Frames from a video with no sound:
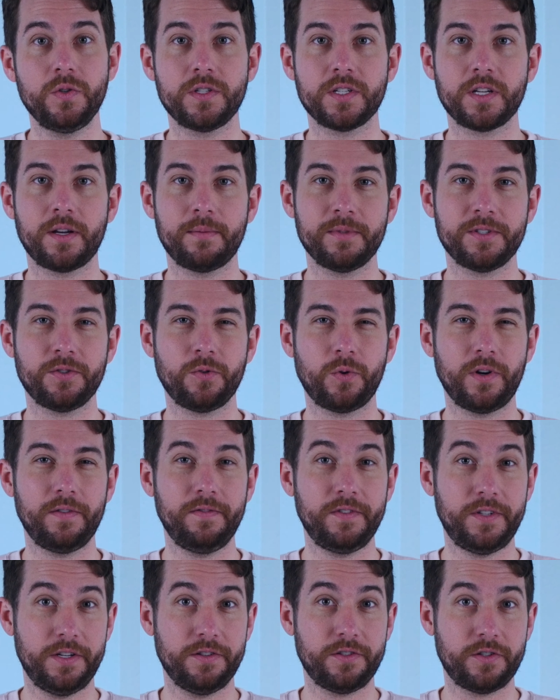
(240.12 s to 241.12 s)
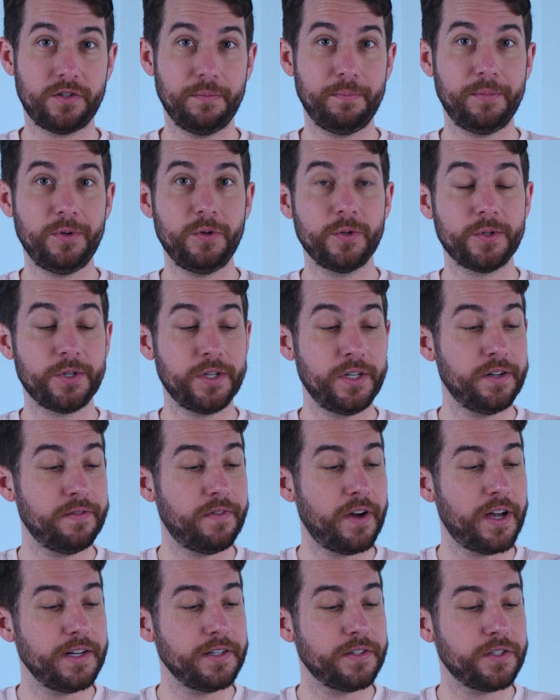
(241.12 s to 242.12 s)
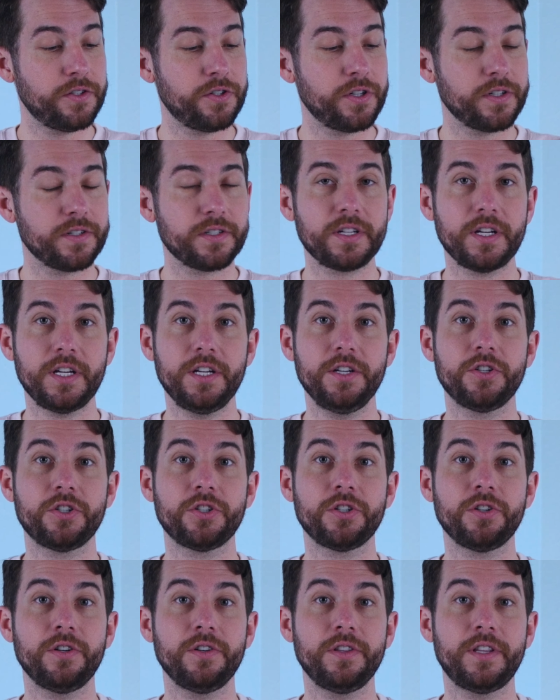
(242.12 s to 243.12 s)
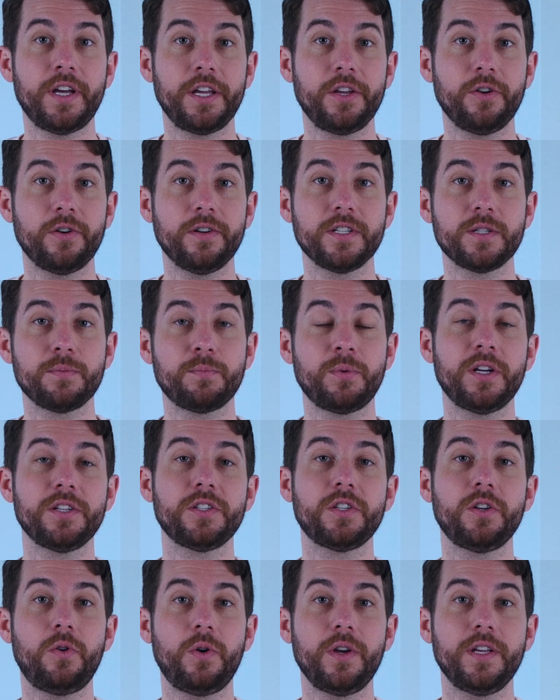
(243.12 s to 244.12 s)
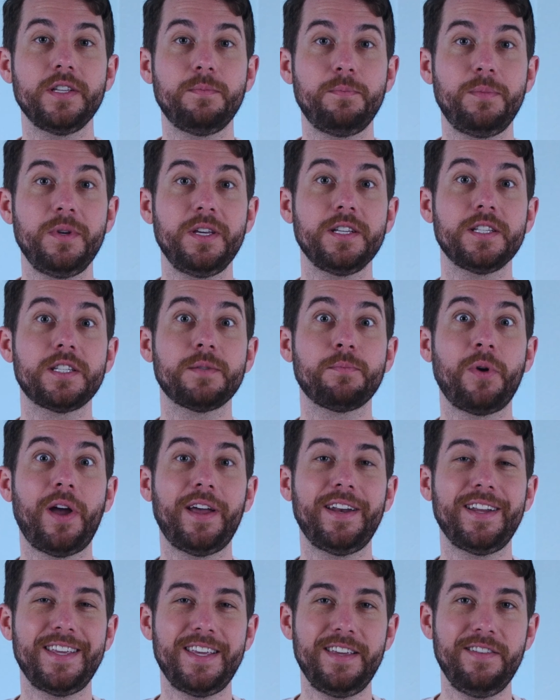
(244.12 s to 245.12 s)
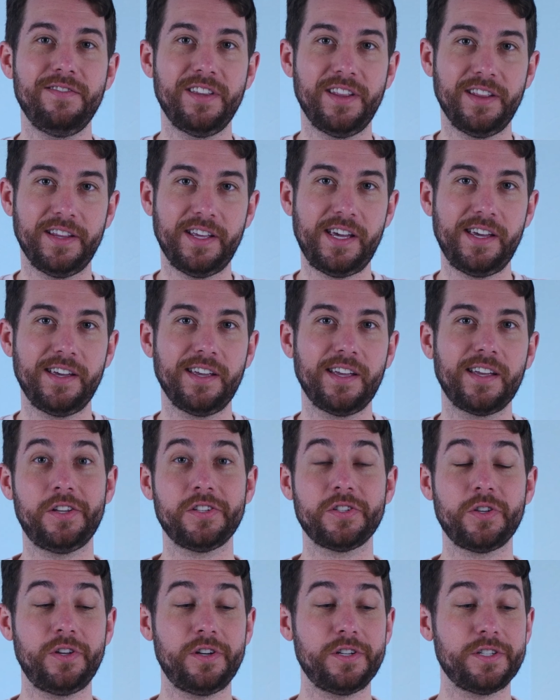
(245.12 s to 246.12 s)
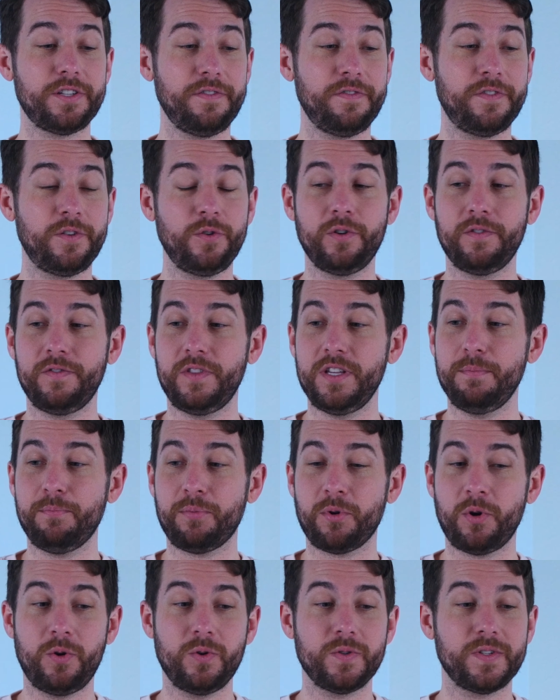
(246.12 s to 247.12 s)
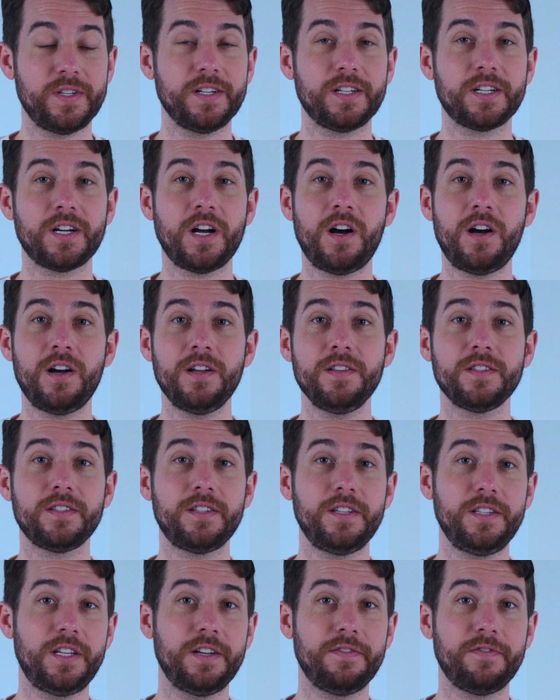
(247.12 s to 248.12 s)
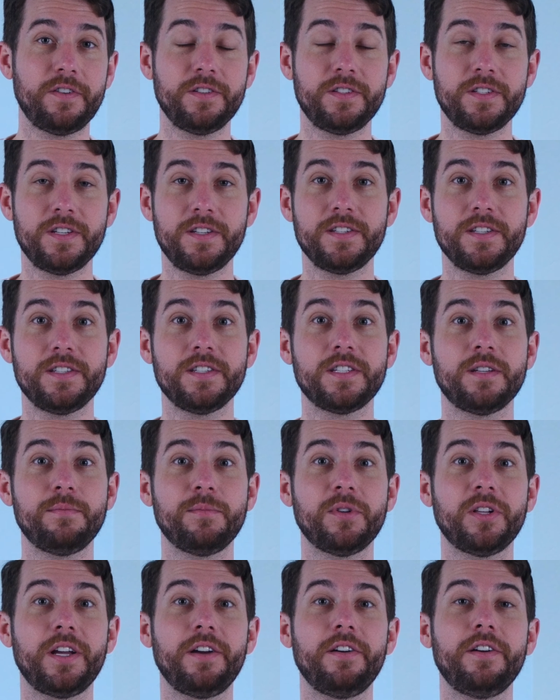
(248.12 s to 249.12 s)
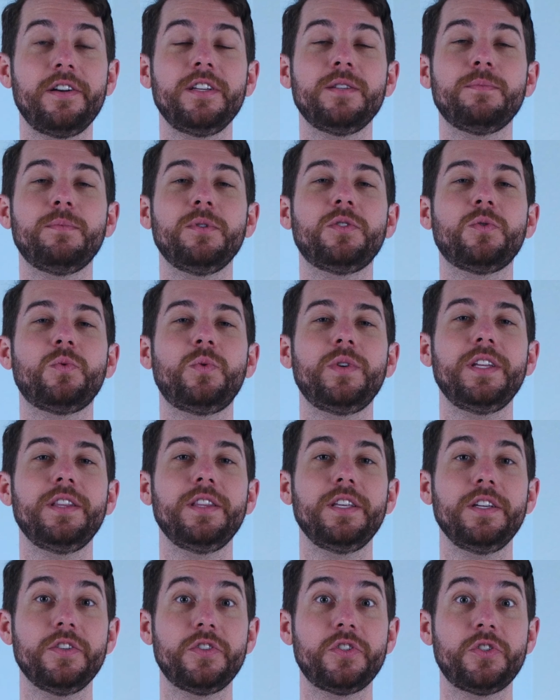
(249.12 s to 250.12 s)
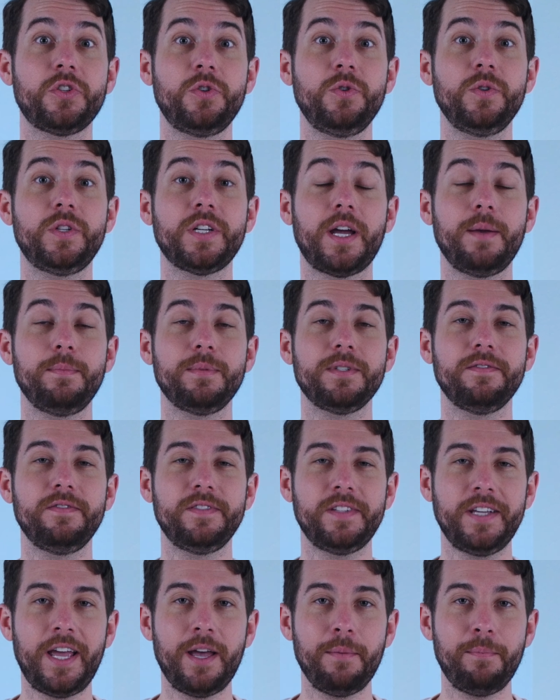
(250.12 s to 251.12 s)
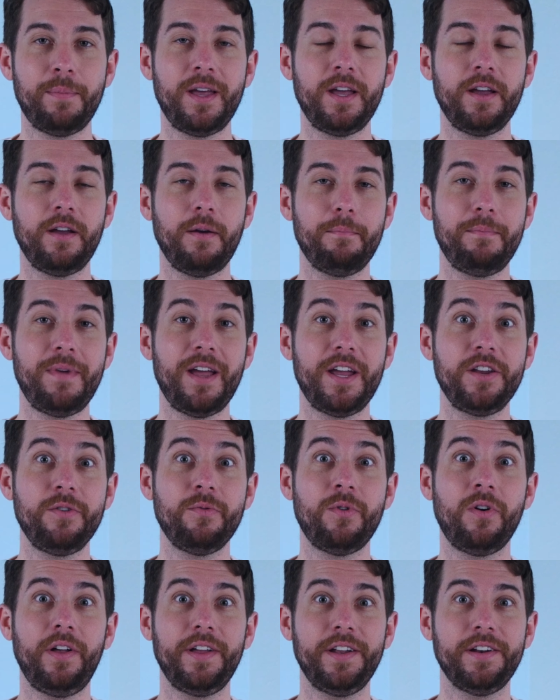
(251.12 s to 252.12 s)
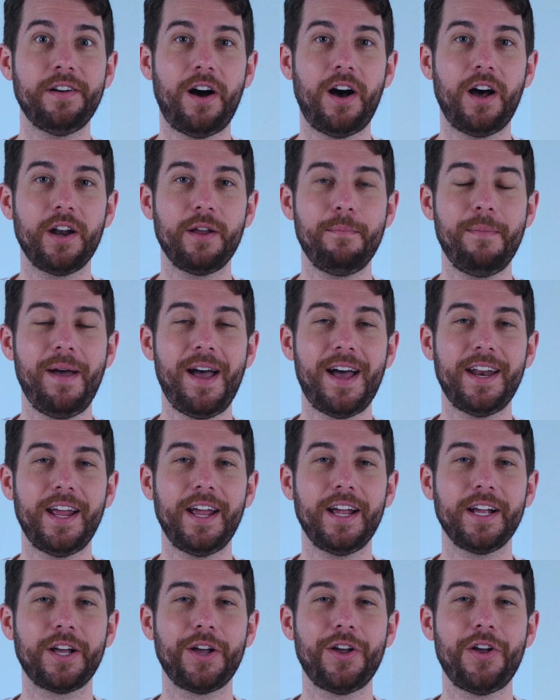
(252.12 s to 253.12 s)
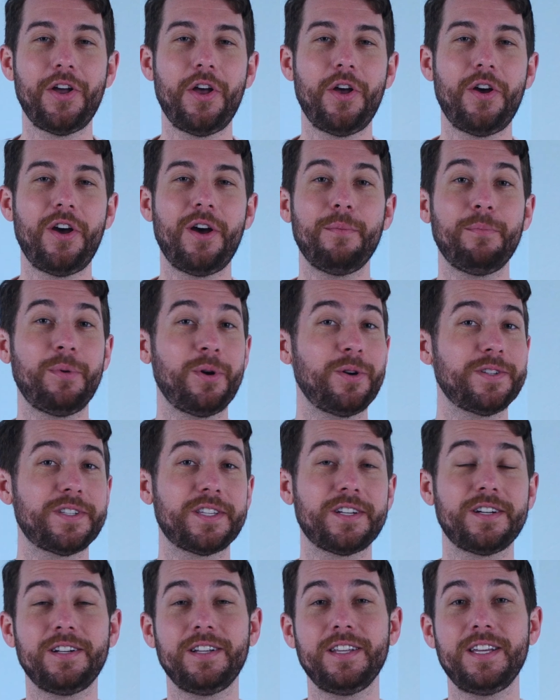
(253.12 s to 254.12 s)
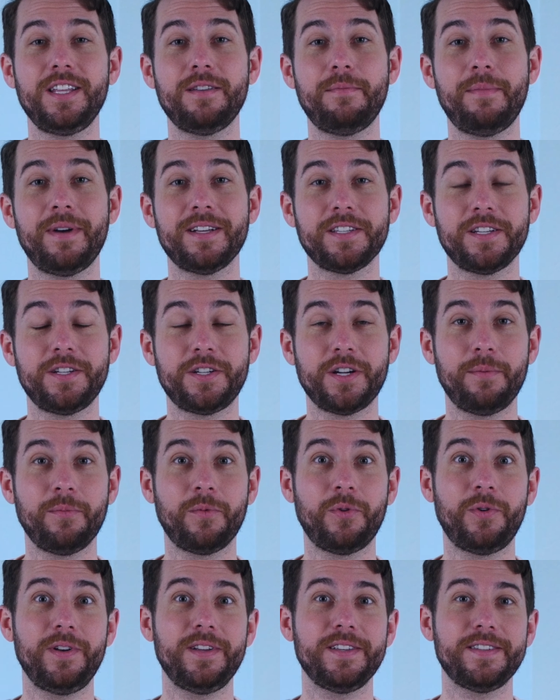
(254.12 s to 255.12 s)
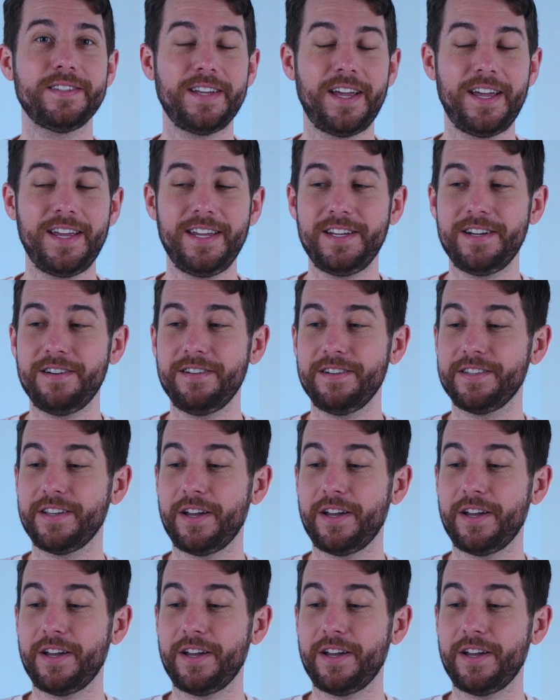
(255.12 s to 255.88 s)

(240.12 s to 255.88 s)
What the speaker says: some sort of distribution device just to ensure that your espresso is being spread evenly. So there's a few of the pros and cons, the differences and similarities between these two types of tamping, manual and automatic. Personally, the message I'm going to say here is I